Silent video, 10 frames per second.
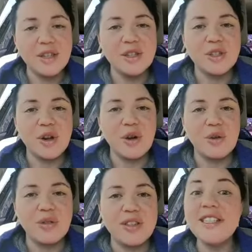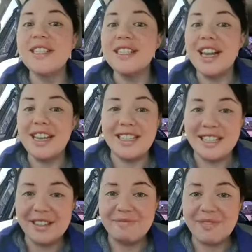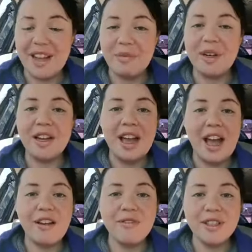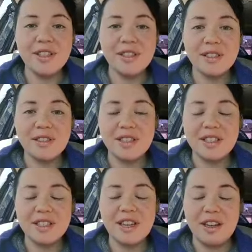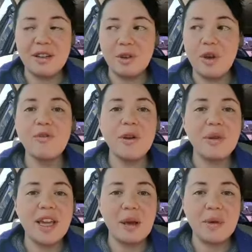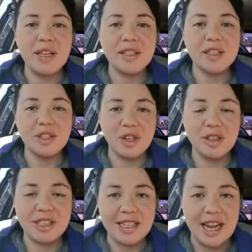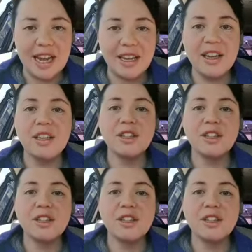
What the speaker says: So this is the idea. I'm going to have GoFundMe campaign is going to start today.